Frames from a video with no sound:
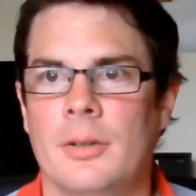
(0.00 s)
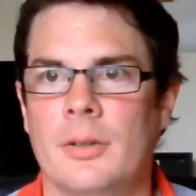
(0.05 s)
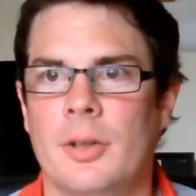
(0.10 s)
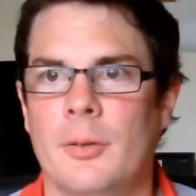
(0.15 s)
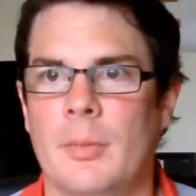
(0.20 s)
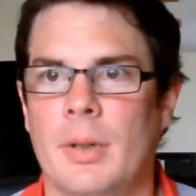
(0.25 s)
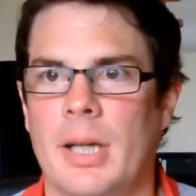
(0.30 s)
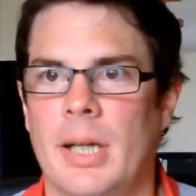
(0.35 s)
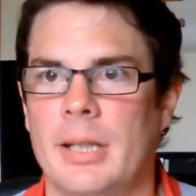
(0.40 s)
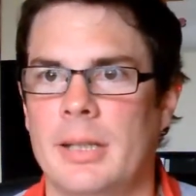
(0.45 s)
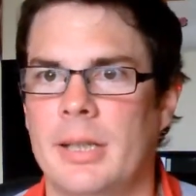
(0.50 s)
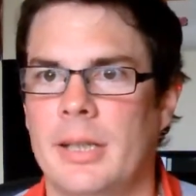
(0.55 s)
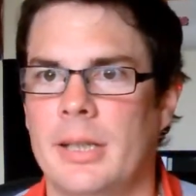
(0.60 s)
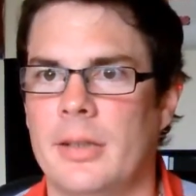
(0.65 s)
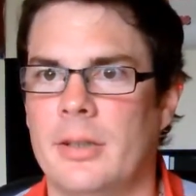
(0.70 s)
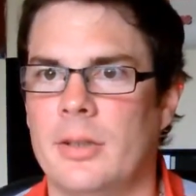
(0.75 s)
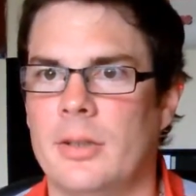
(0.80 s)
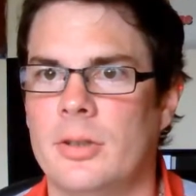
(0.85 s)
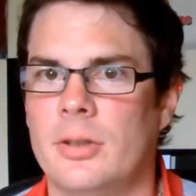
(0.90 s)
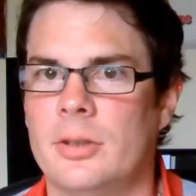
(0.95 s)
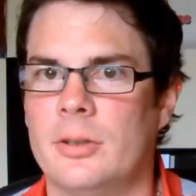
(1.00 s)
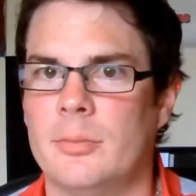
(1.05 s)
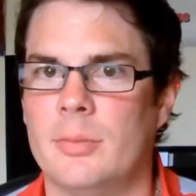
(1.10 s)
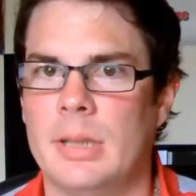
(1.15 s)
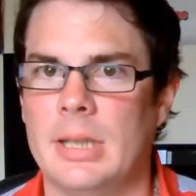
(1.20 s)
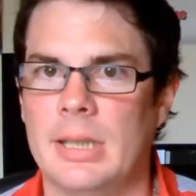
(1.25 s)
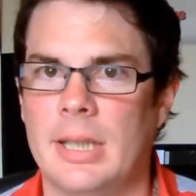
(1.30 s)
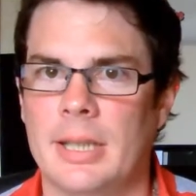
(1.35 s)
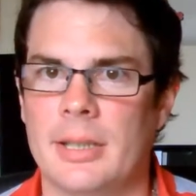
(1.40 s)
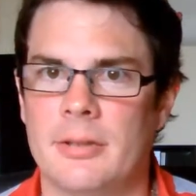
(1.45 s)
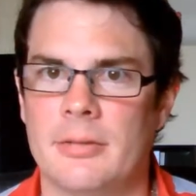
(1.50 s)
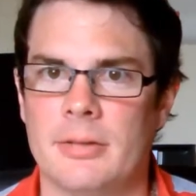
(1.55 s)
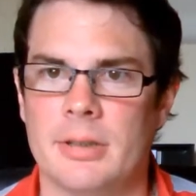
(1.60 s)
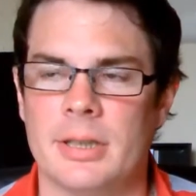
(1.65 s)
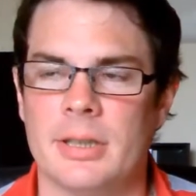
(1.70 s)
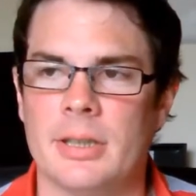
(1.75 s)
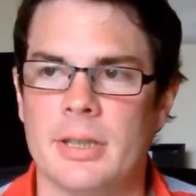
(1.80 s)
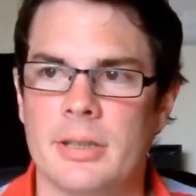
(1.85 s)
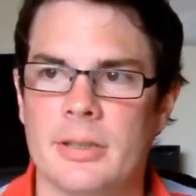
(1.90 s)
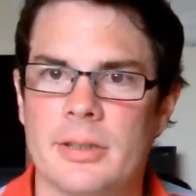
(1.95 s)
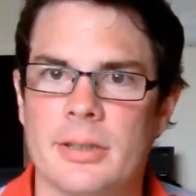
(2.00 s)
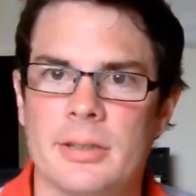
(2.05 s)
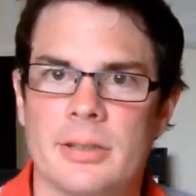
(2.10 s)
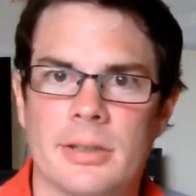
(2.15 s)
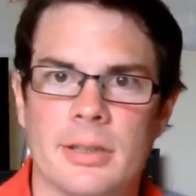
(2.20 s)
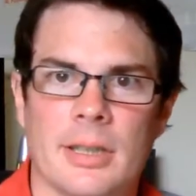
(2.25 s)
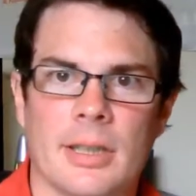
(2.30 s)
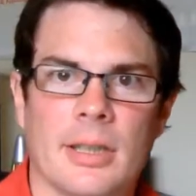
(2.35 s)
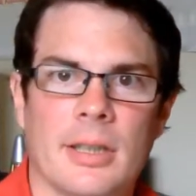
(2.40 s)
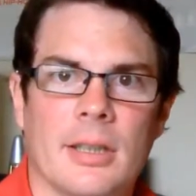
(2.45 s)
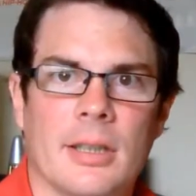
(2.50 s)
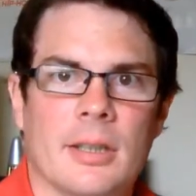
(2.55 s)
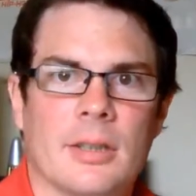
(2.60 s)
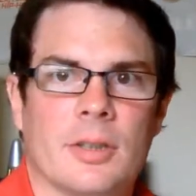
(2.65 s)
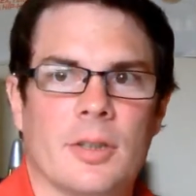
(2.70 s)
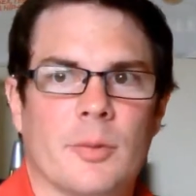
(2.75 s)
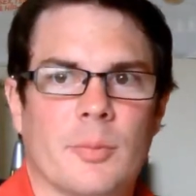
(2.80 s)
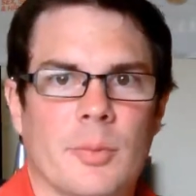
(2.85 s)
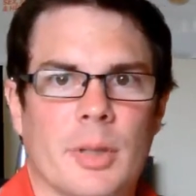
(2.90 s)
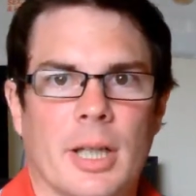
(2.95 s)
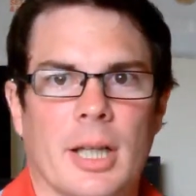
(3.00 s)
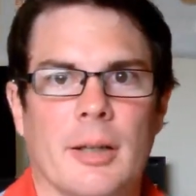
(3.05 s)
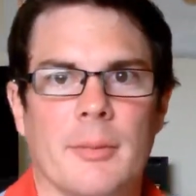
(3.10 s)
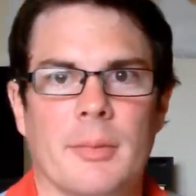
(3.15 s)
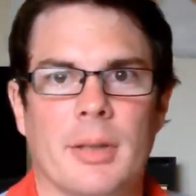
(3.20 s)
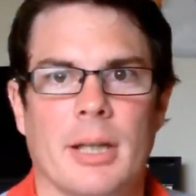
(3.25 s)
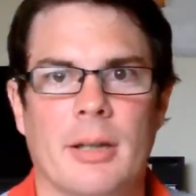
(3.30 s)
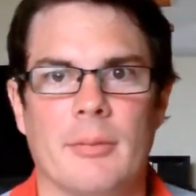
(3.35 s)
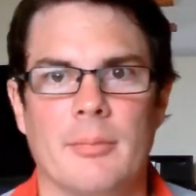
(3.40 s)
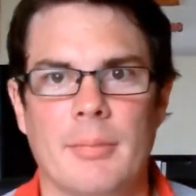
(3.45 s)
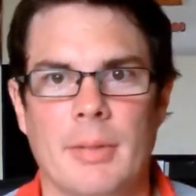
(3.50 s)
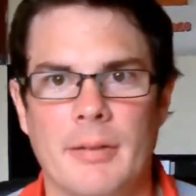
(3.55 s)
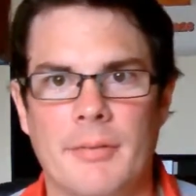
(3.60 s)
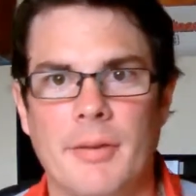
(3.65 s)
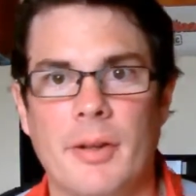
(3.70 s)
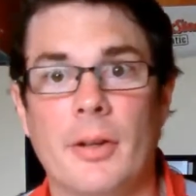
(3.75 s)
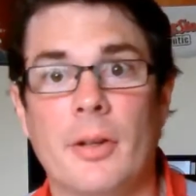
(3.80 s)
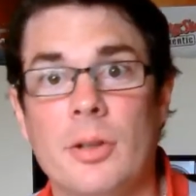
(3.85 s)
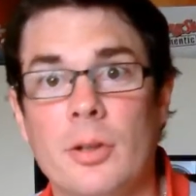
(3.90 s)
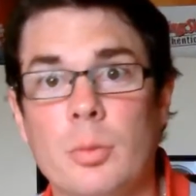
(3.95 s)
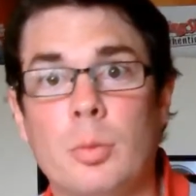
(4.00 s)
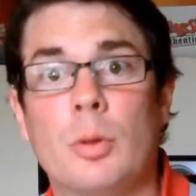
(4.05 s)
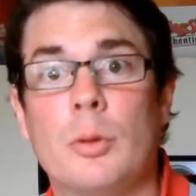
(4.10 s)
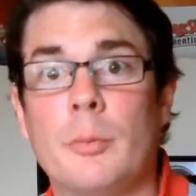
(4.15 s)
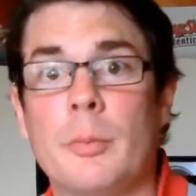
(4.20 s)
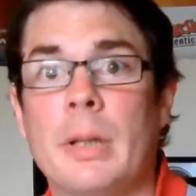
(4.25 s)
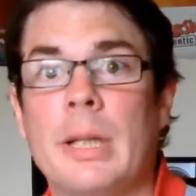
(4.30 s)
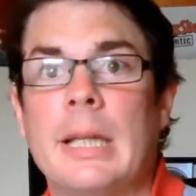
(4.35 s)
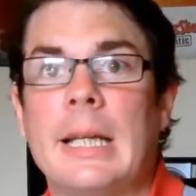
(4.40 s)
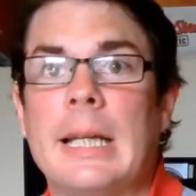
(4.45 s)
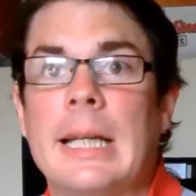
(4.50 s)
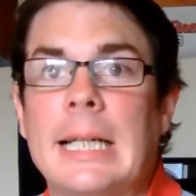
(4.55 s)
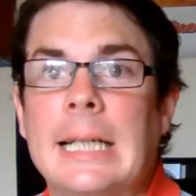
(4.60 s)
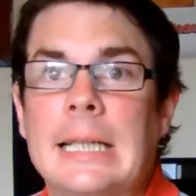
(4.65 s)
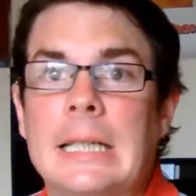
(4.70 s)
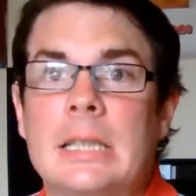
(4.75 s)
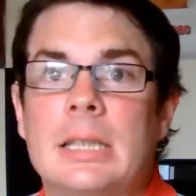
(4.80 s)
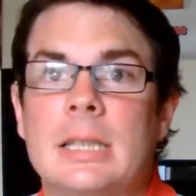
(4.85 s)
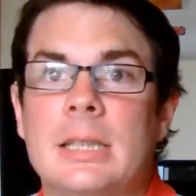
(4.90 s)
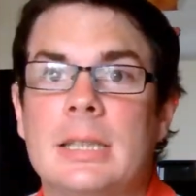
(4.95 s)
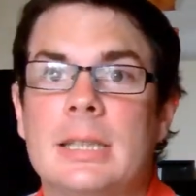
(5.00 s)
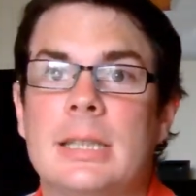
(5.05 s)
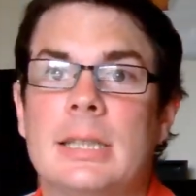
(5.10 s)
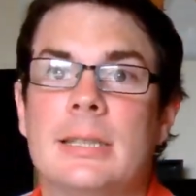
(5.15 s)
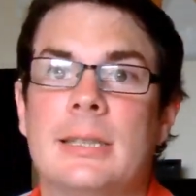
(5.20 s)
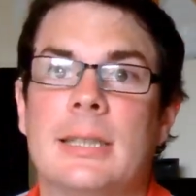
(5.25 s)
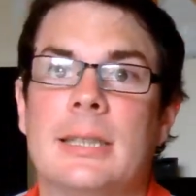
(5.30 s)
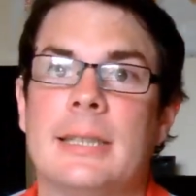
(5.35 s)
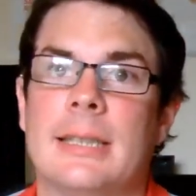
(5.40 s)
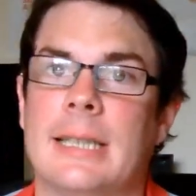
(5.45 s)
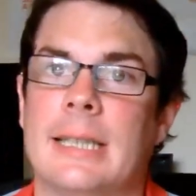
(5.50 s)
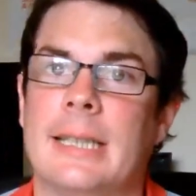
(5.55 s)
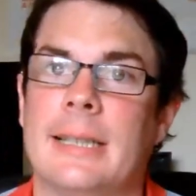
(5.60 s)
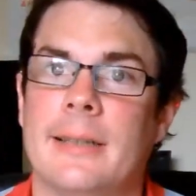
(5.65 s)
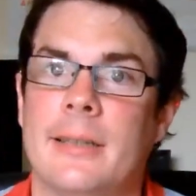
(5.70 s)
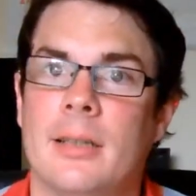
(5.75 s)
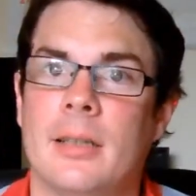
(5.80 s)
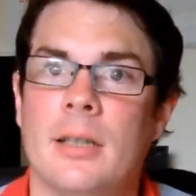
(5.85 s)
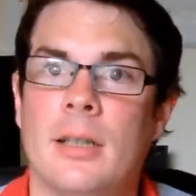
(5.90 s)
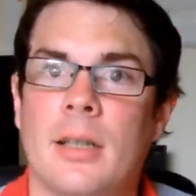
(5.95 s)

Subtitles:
do my IT course, and my lecturer did notice that sometimes my focus wouldn't be there and things like that,